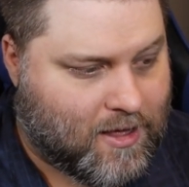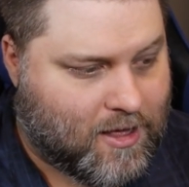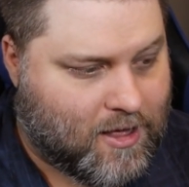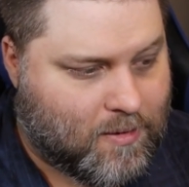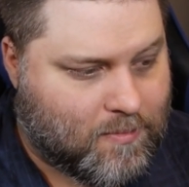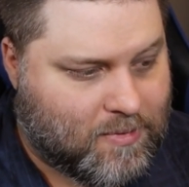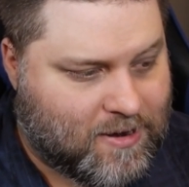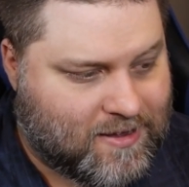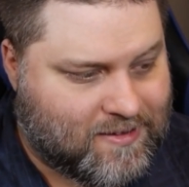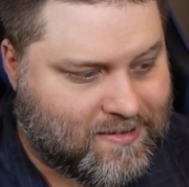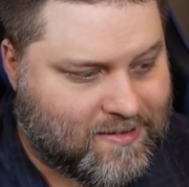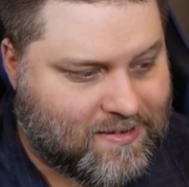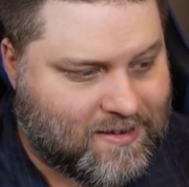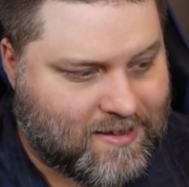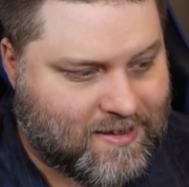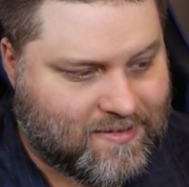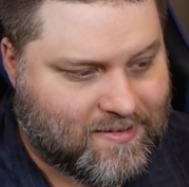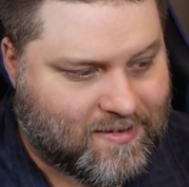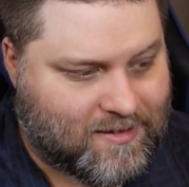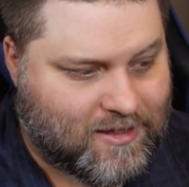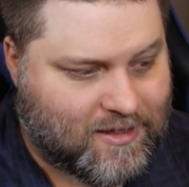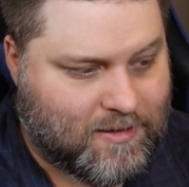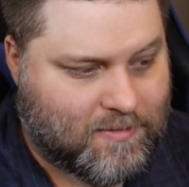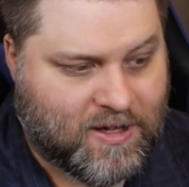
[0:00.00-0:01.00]
but he's a
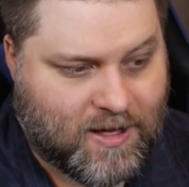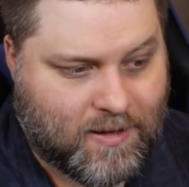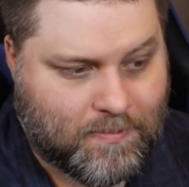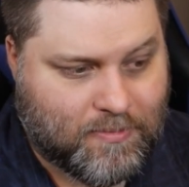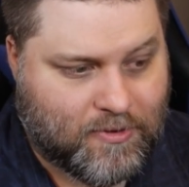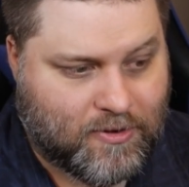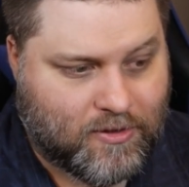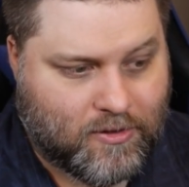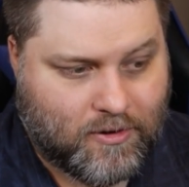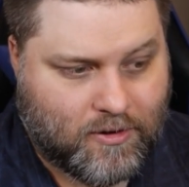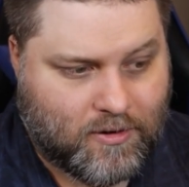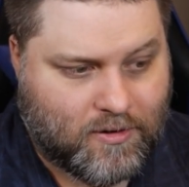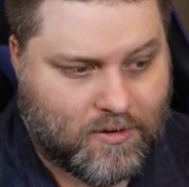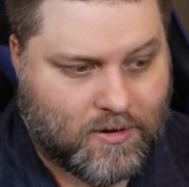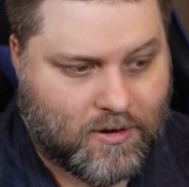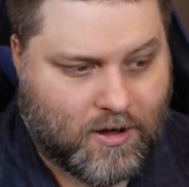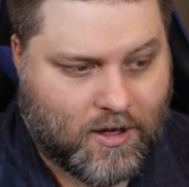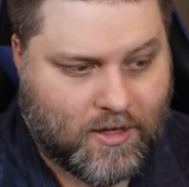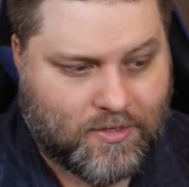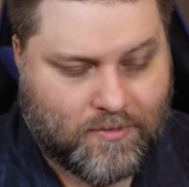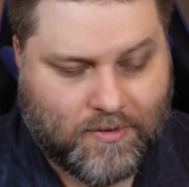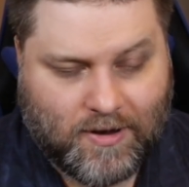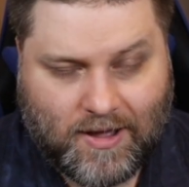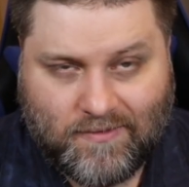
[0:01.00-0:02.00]
decently popular
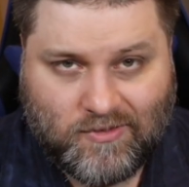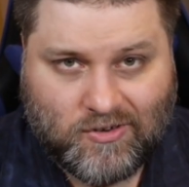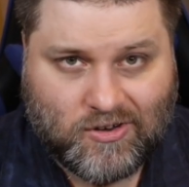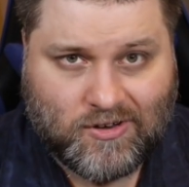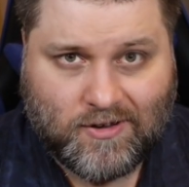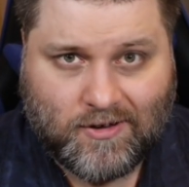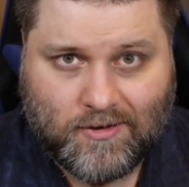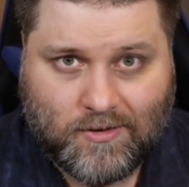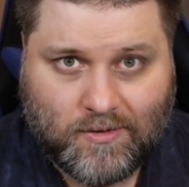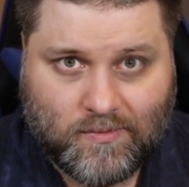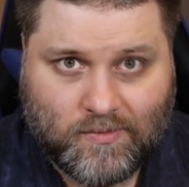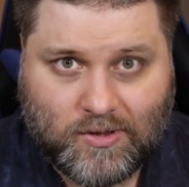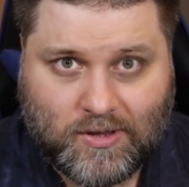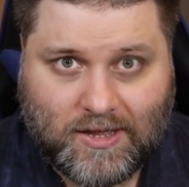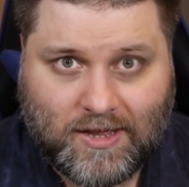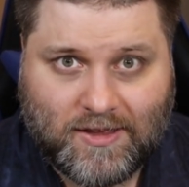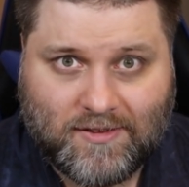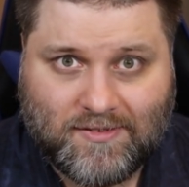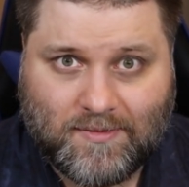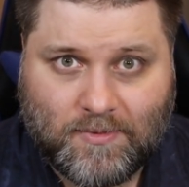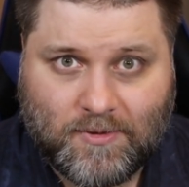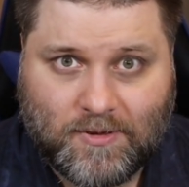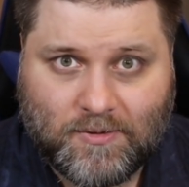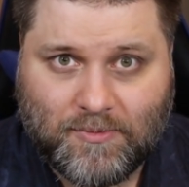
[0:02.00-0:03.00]
author avatar over on the
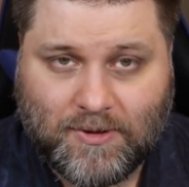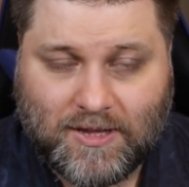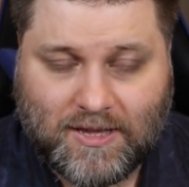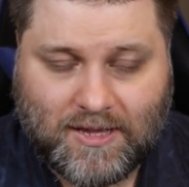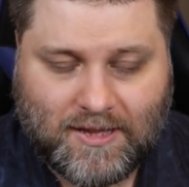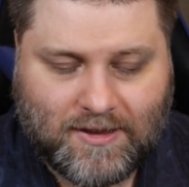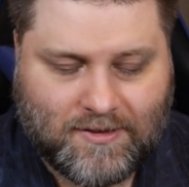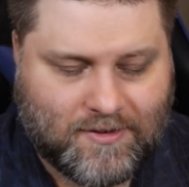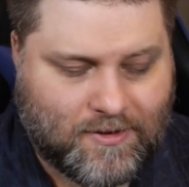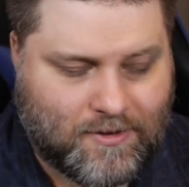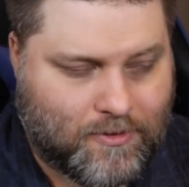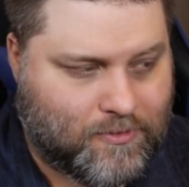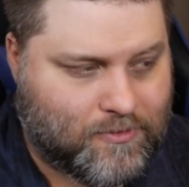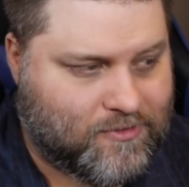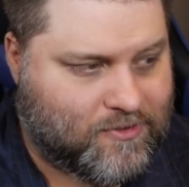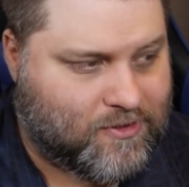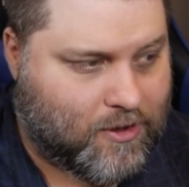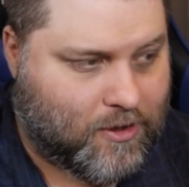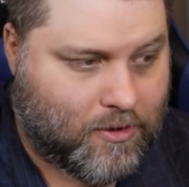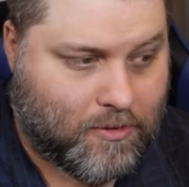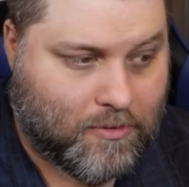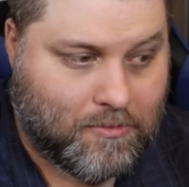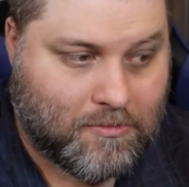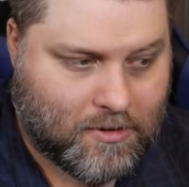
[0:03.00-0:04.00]
SCP Wiki too.
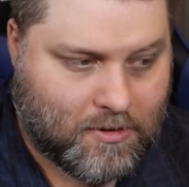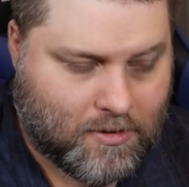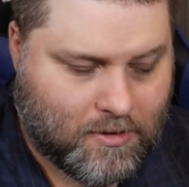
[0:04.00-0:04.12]
So,